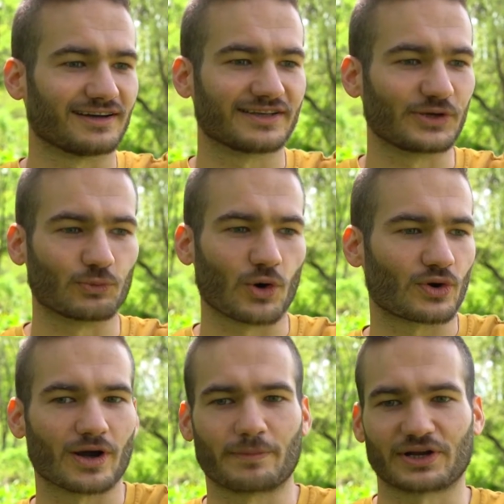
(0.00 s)
he
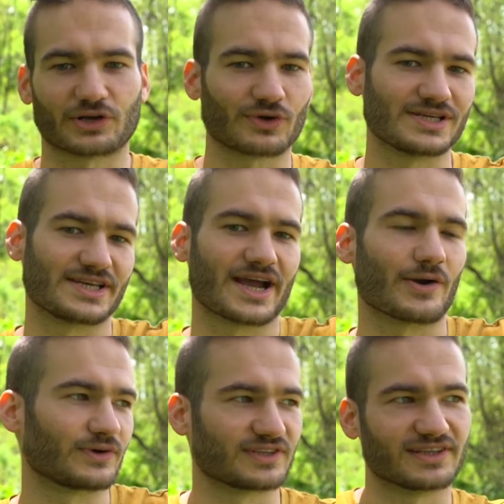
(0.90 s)
woke up at a crazy
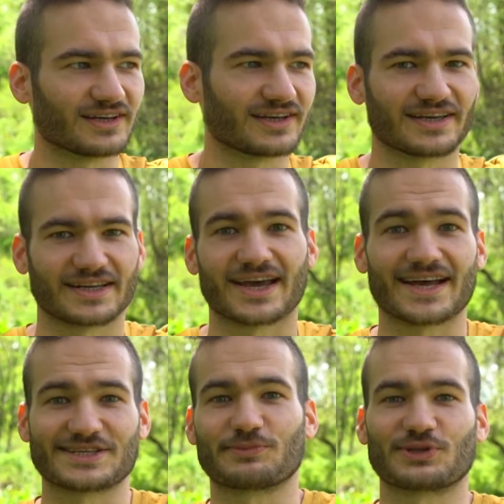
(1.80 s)
hour in the night and he
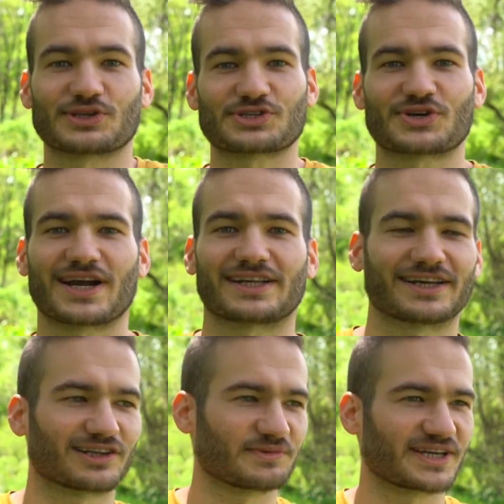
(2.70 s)
had to put this track
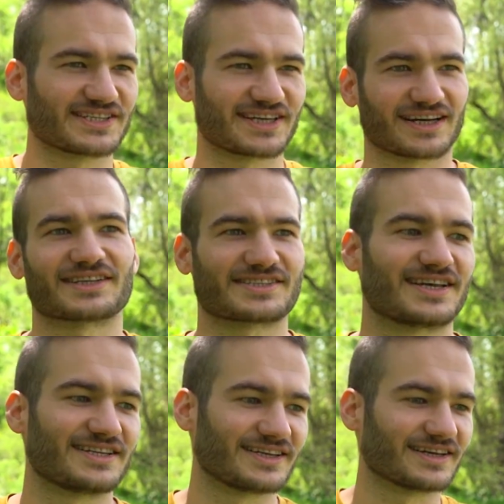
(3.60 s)
together because he got this
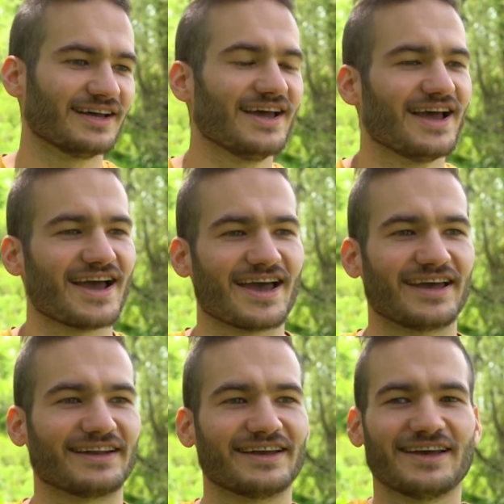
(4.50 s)
idea.
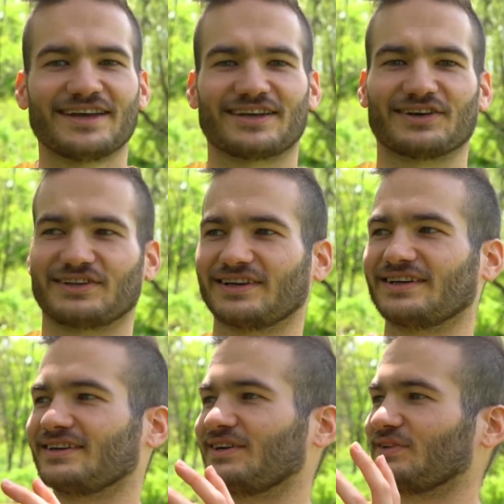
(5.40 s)
And, you know,
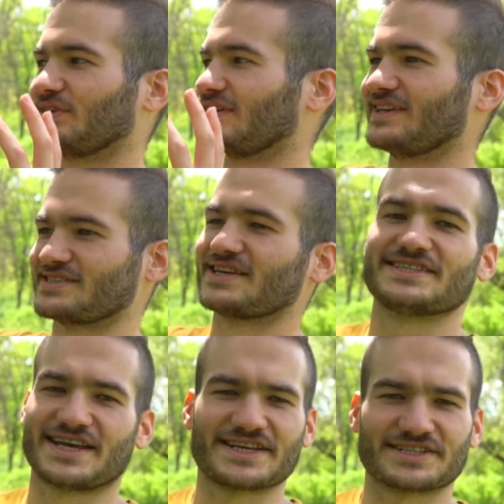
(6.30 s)

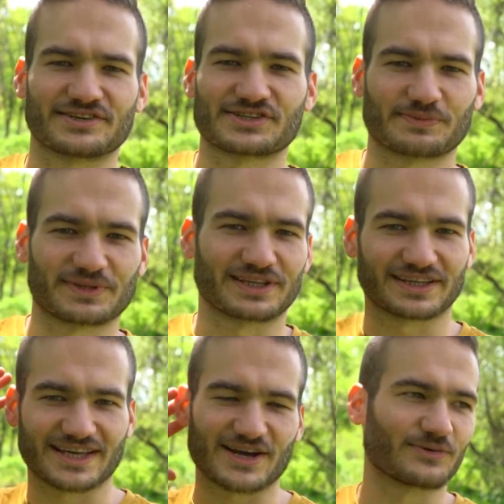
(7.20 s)
his agent or something
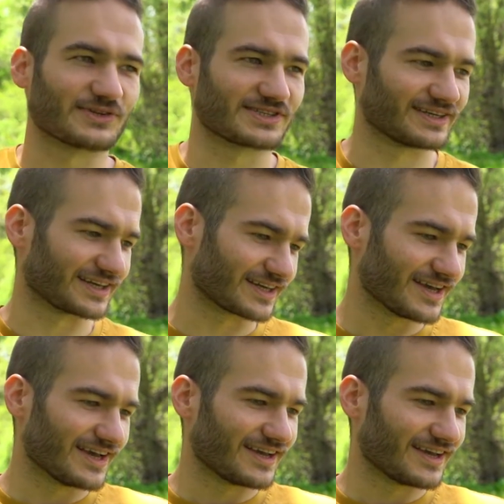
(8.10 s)
like that was like,